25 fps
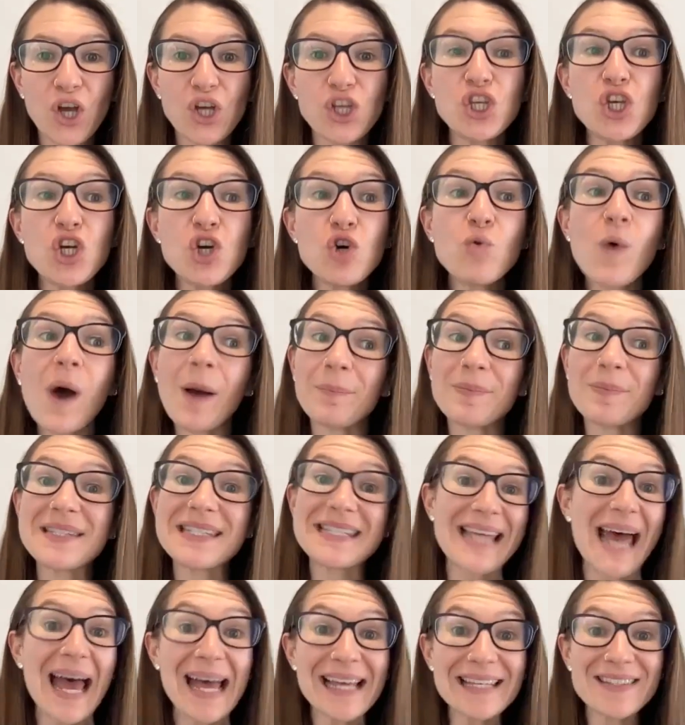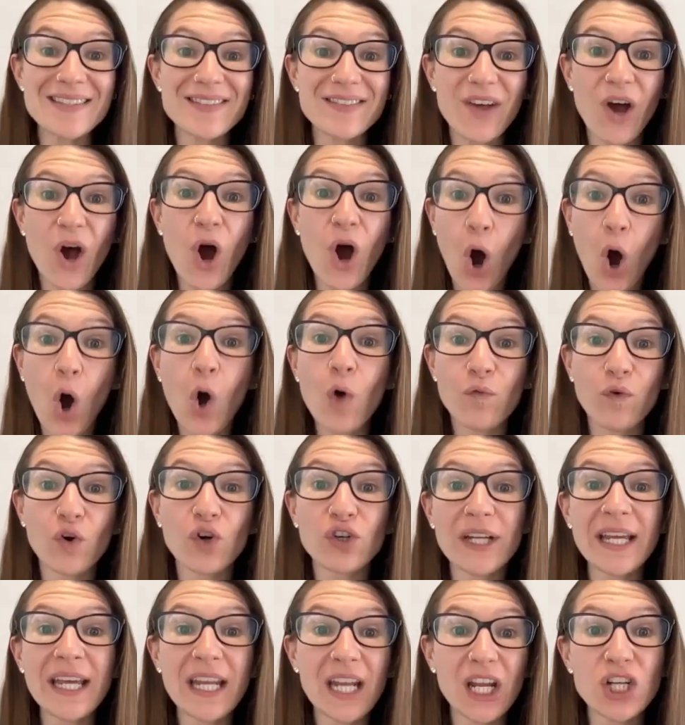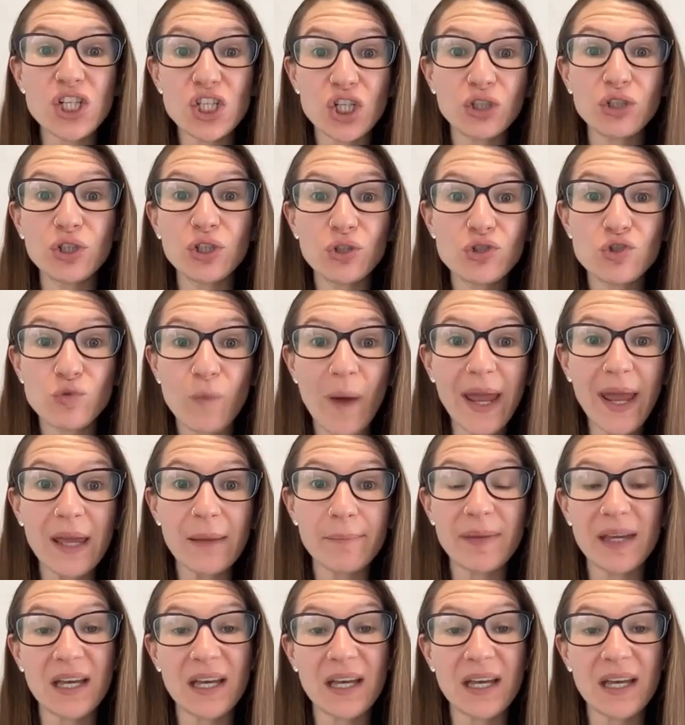you obsess over needing to lose weight,